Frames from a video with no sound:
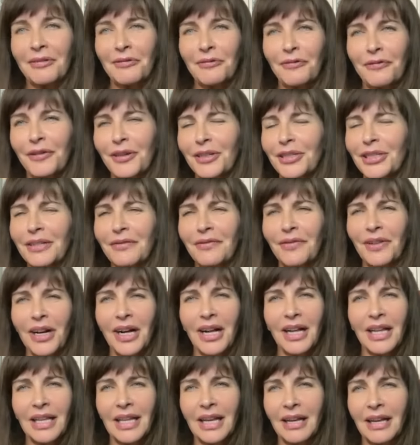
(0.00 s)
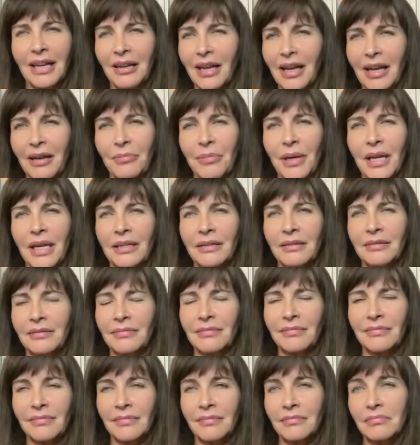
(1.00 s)
first of all, I mean,
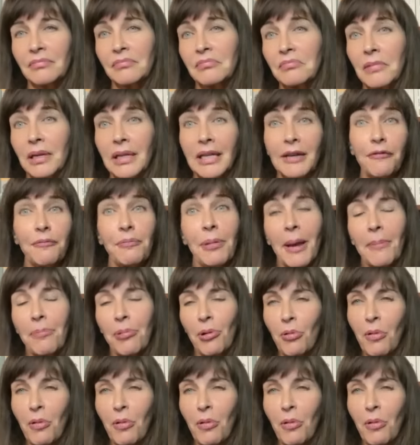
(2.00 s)
if people